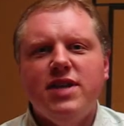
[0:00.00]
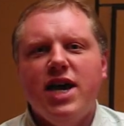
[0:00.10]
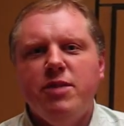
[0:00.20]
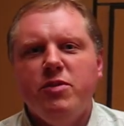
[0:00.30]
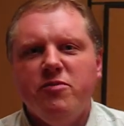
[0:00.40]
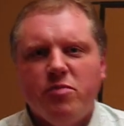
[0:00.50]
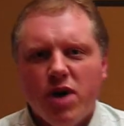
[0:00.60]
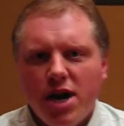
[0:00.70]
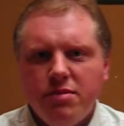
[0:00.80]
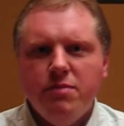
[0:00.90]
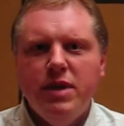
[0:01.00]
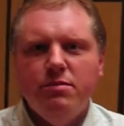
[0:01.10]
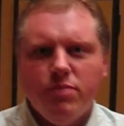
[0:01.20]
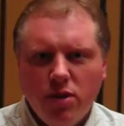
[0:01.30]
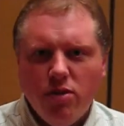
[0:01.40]
type of problem
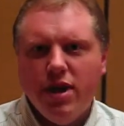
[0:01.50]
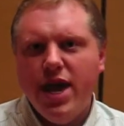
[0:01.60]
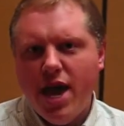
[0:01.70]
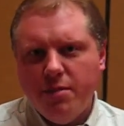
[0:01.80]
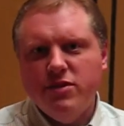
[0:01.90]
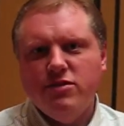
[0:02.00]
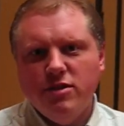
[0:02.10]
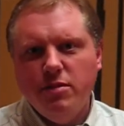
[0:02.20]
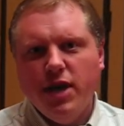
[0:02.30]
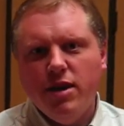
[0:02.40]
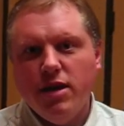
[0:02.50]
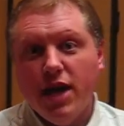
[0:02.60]
employee happens to be,